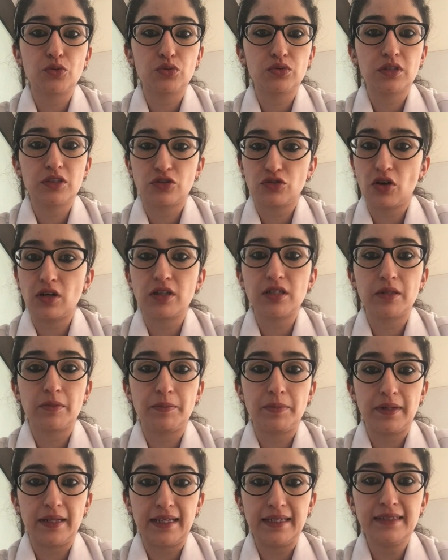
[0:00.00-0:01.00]
tooth is not
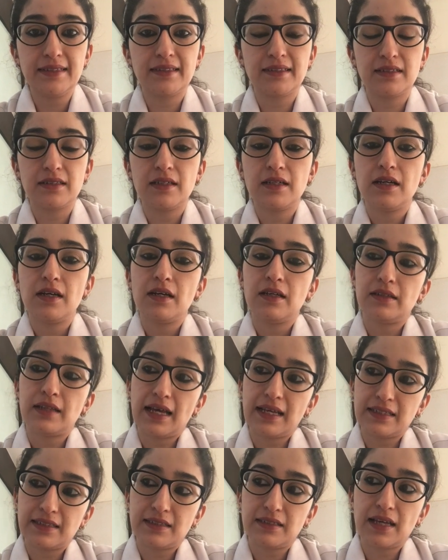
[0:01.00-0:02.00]
replaced,
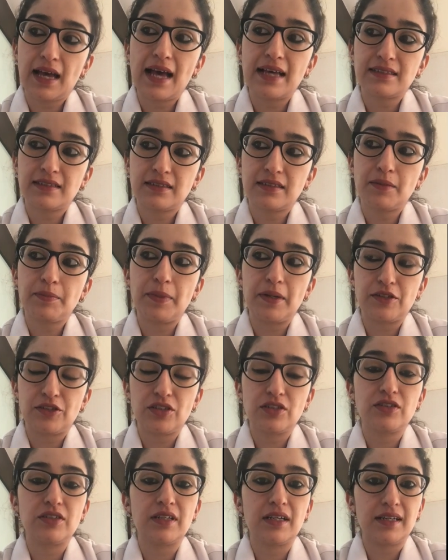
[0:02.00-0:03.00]
as, as the
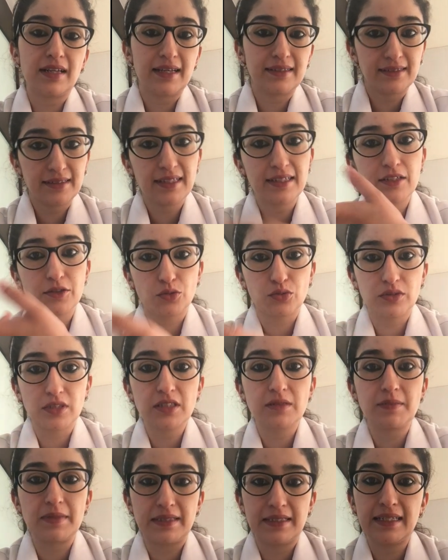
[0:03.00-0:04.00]
patient realizes that a tooth
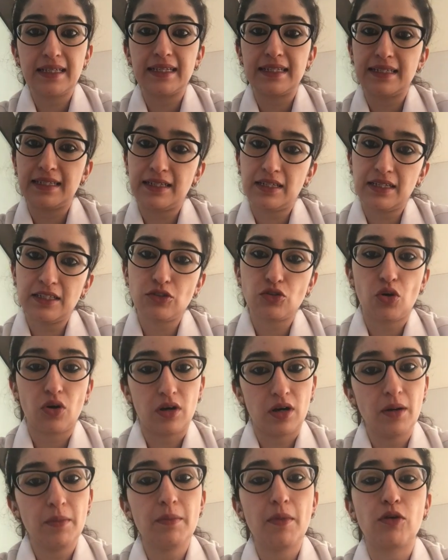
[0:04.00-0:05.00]
is missing in his or
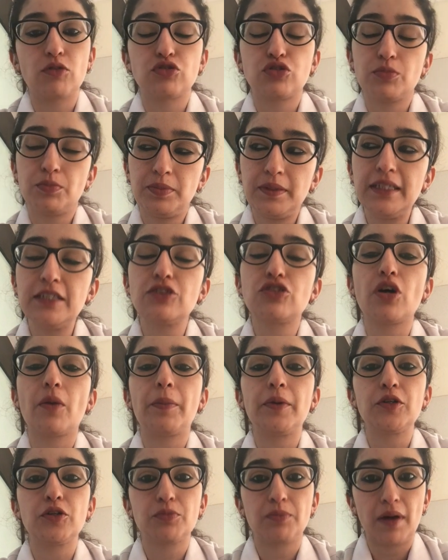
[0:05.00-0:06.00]
her mouth. So please
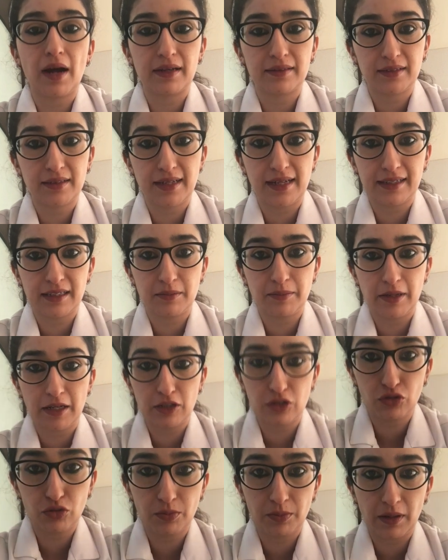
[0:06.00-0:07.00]
drop into Partha Dental
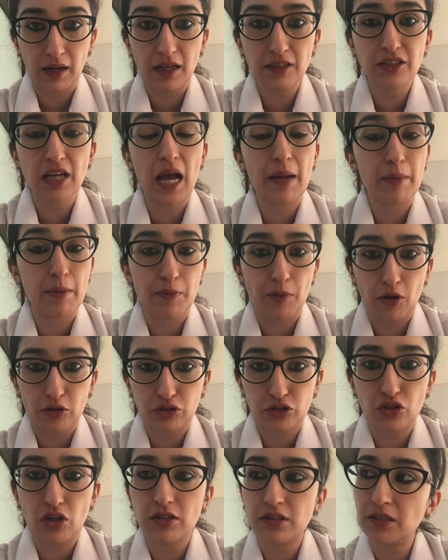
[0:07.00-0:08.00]
Belindur branch. I am a
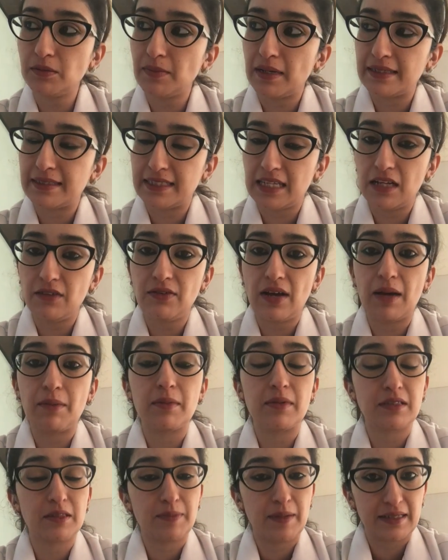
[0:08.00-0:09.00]
prosthodontist myself. I
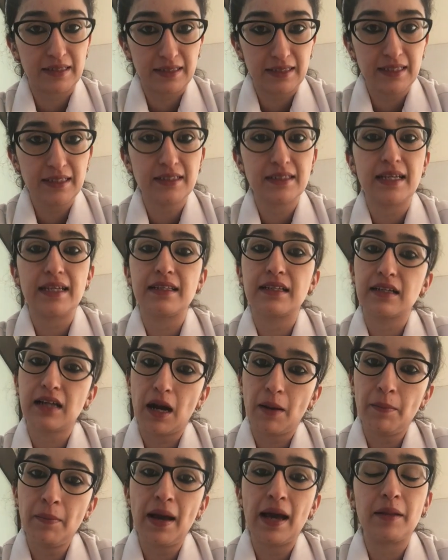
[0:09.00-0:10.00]
am a specialist in the
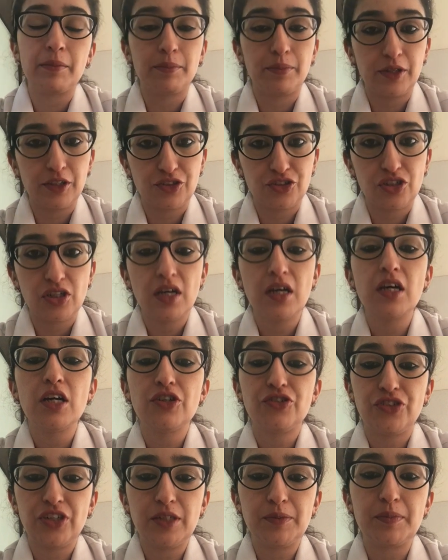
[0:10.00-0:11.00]
gum and bridge
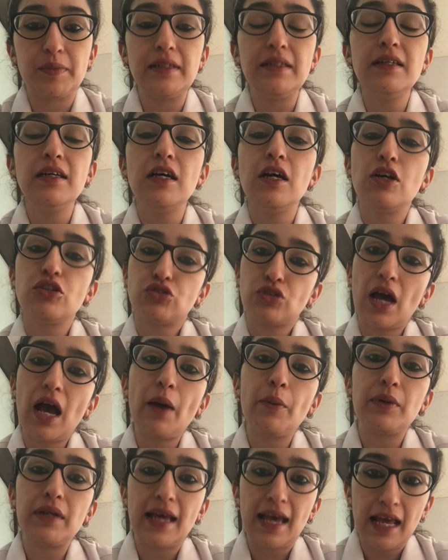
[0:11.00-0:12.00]
treatment. So
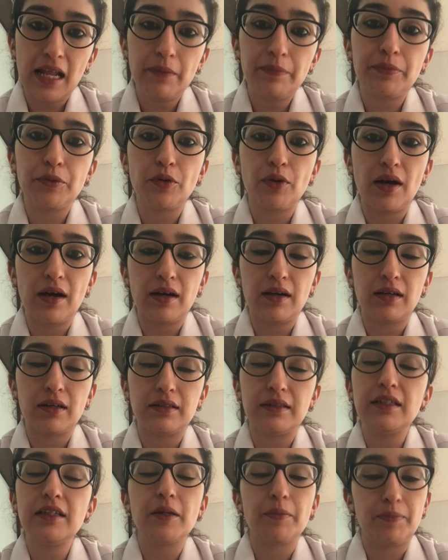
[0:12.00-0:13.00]
I will help you uh,
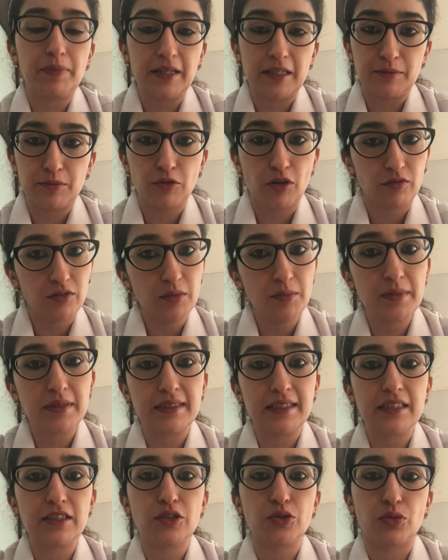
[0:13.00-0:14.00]
the replacement of the
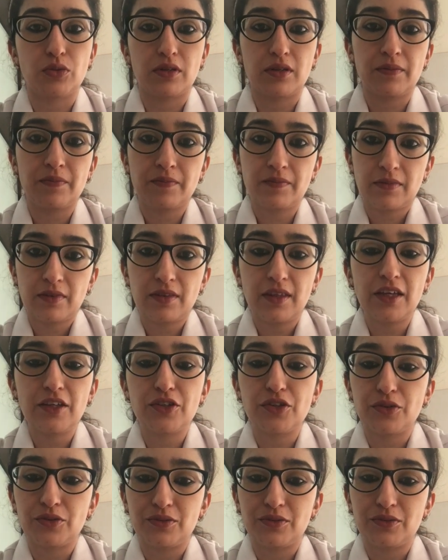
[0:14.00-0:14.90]
missing tooth. Thank